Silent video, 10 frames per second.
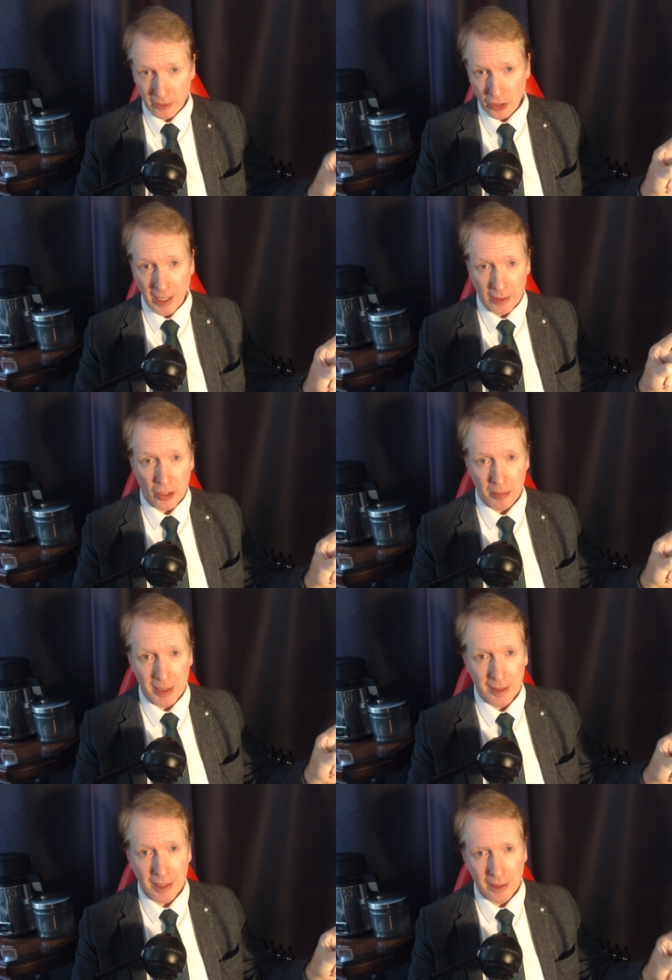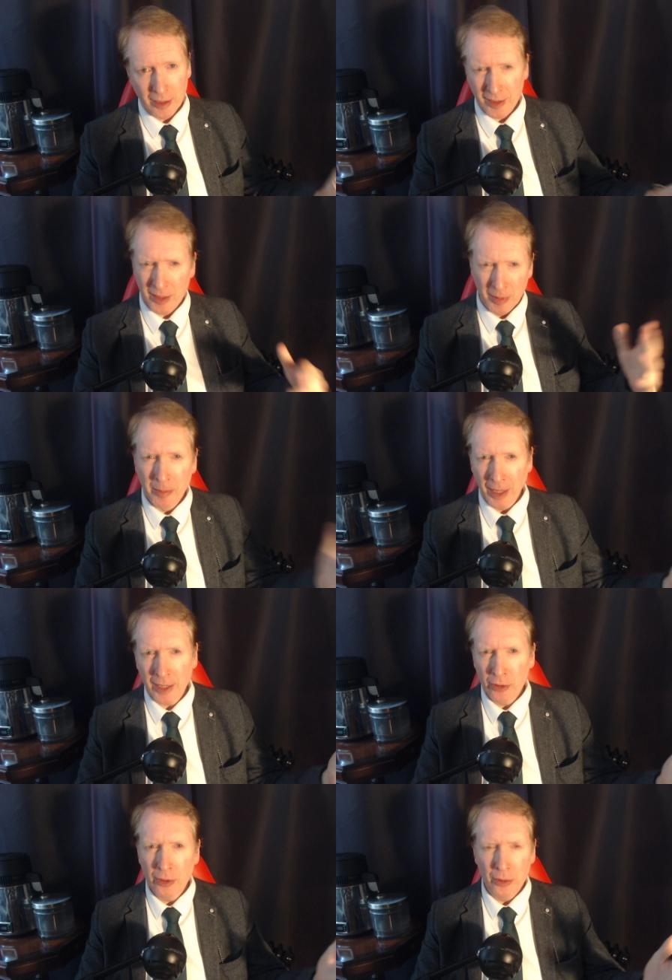ChatGPT customer, but I
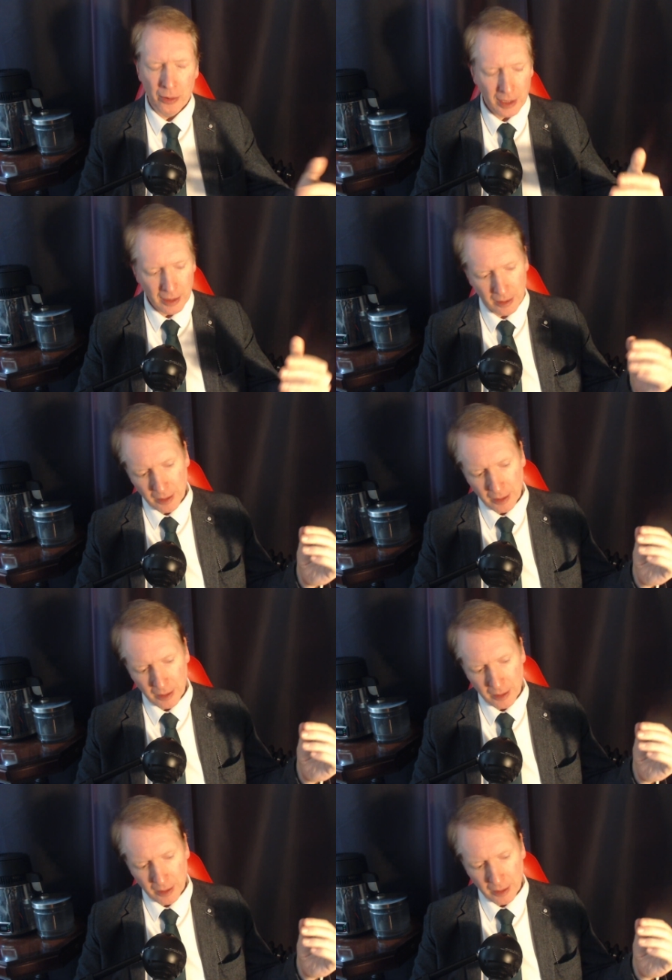do use it.